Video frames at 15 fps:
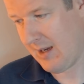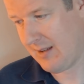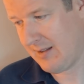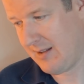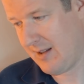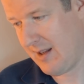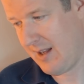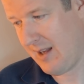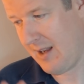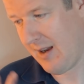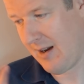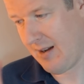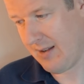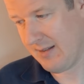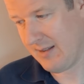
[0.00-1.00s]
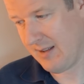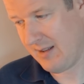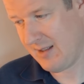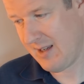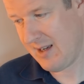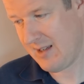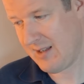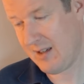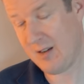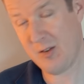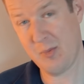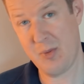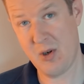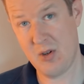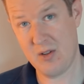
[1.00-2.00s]
next to the RCD tick
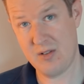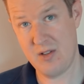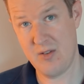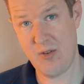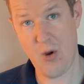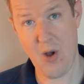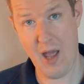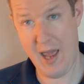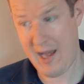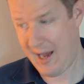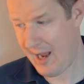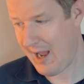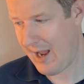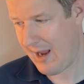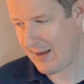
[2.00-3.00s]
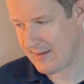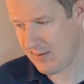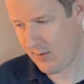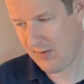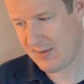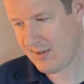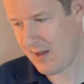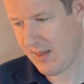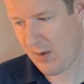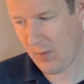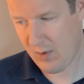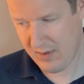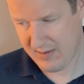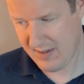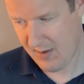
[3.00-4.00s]
box, you've got NA. So obviously there
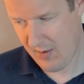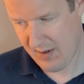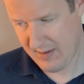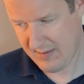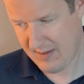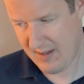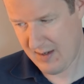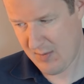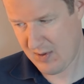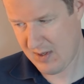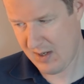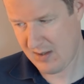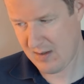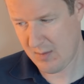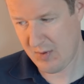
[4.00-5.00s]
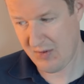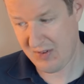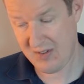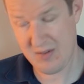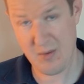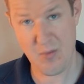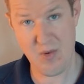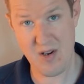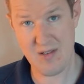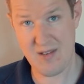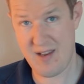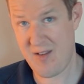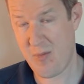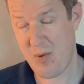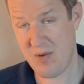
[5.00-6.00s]
was no RCD protection, but for some
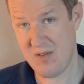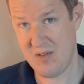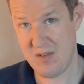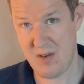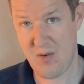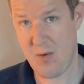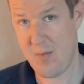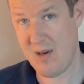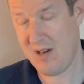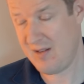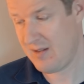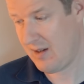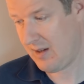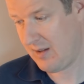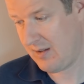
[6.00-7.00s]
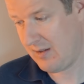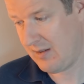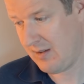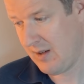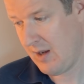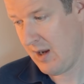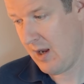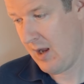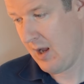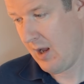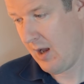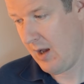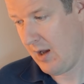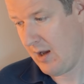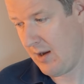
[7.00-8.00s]
reason they've put 0 milliseconds.
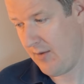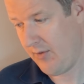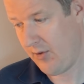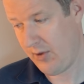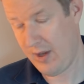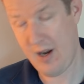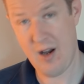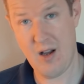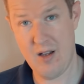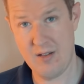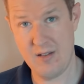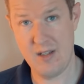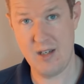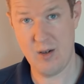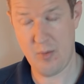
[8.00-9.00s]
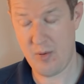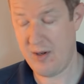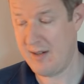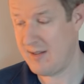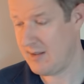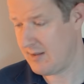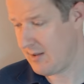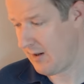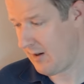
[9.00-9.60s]
For the RCD operating